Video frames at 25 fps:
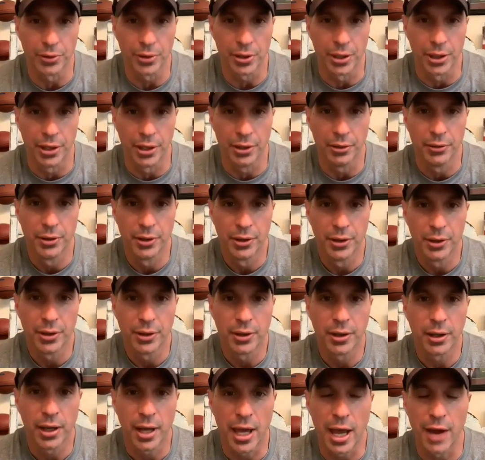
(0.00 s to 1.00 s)
You know,
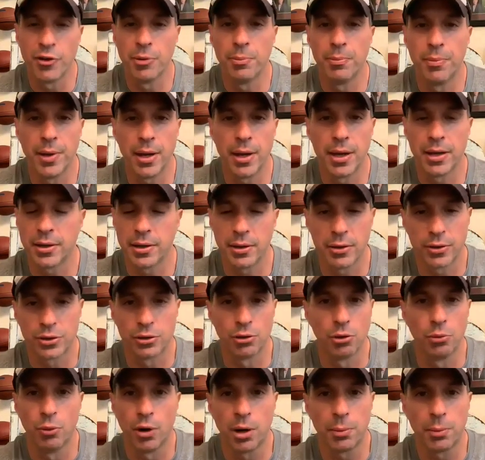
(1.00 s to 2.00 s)
every it,
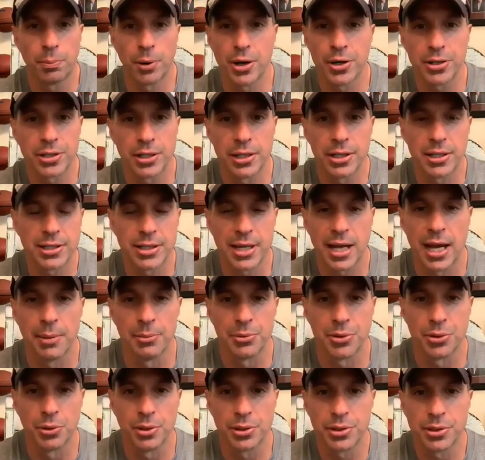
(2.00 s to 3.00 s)
through one person at a
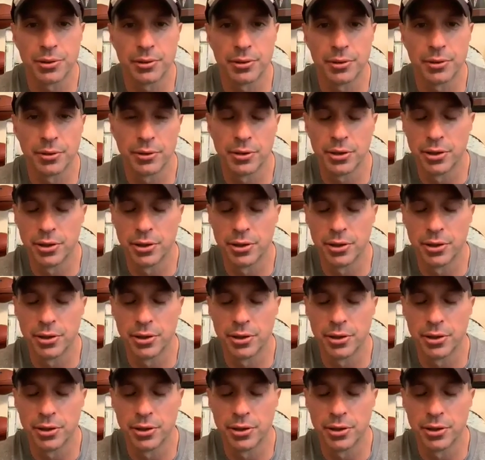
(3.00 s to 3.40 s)
time, George.